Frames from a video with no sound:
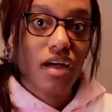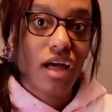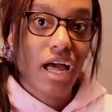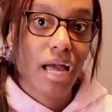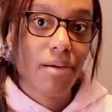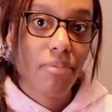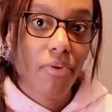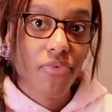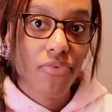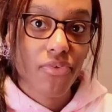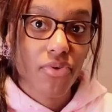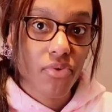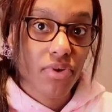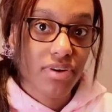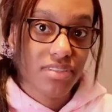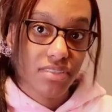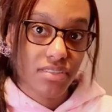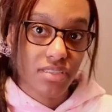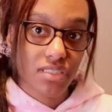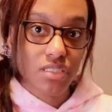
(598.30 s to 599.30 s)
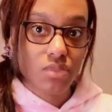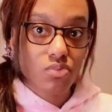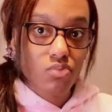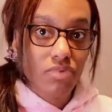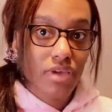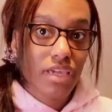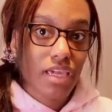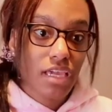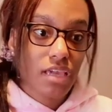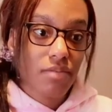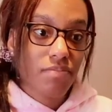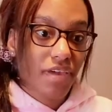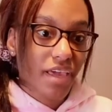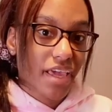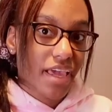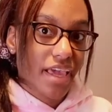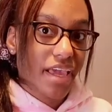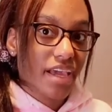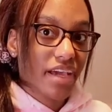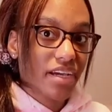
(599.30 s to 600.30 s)
I'm also going to
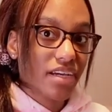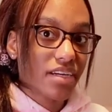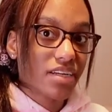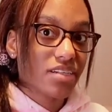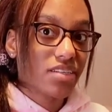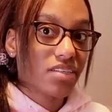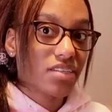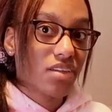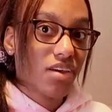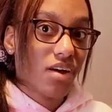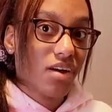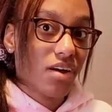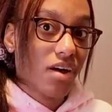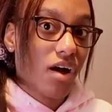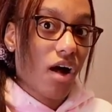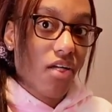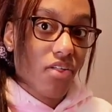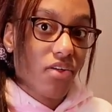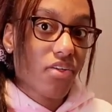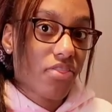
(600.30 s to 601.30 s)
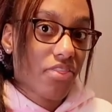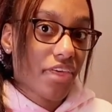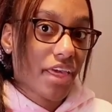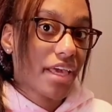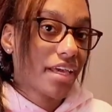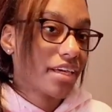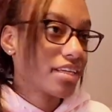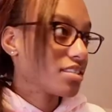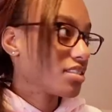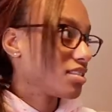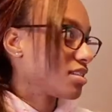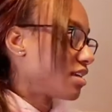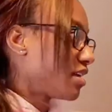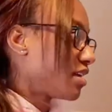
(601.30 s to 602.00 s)
sweep and other things